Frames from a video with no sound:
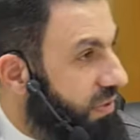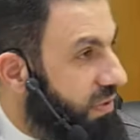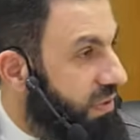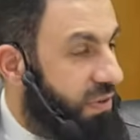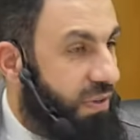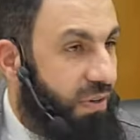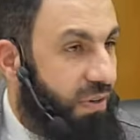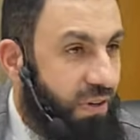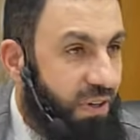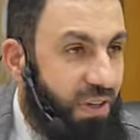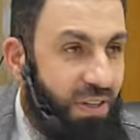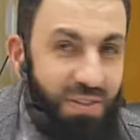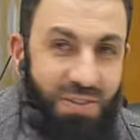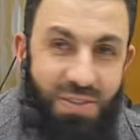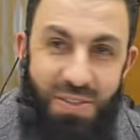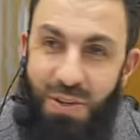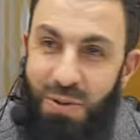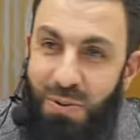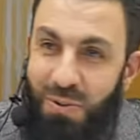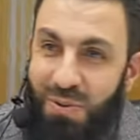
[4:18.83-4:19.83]
All right,
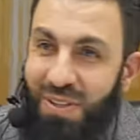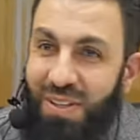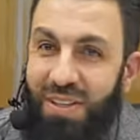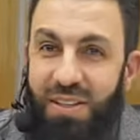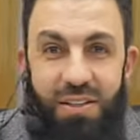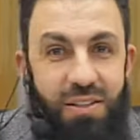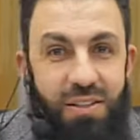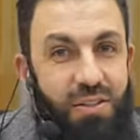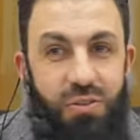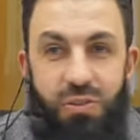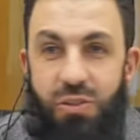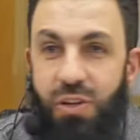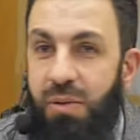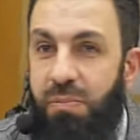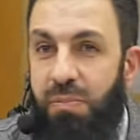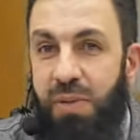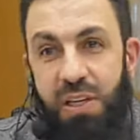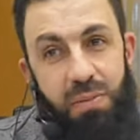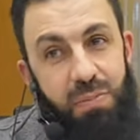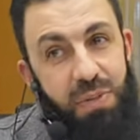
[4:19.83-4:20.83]
so don't
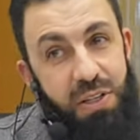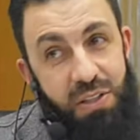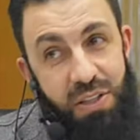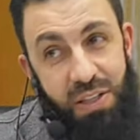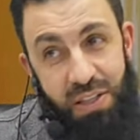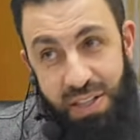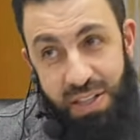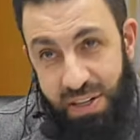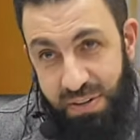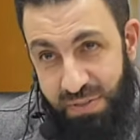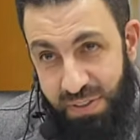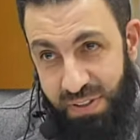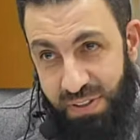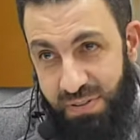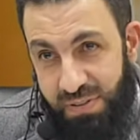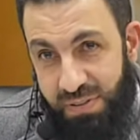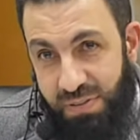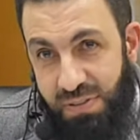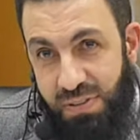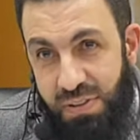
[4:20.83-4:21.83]
make a big deal out of it.
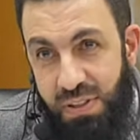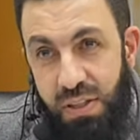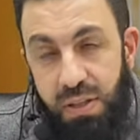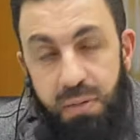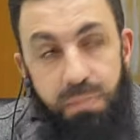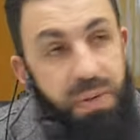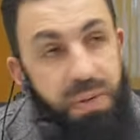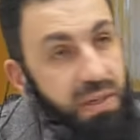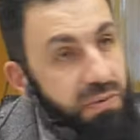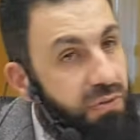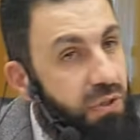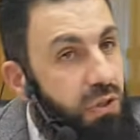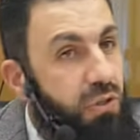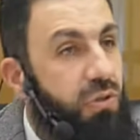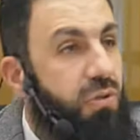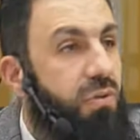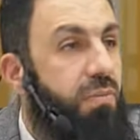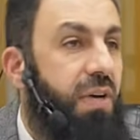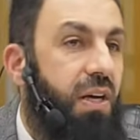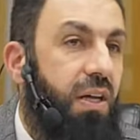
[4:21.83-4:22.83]
But if you
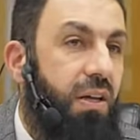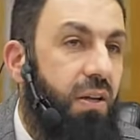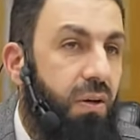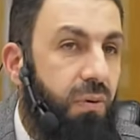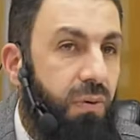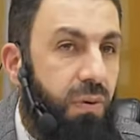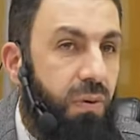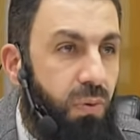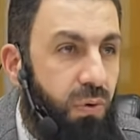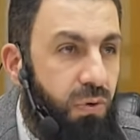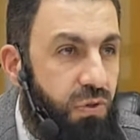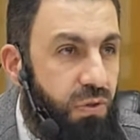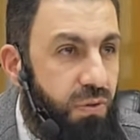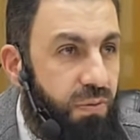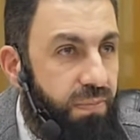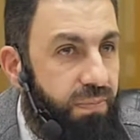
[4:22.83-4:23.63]
do, may Allah reward you.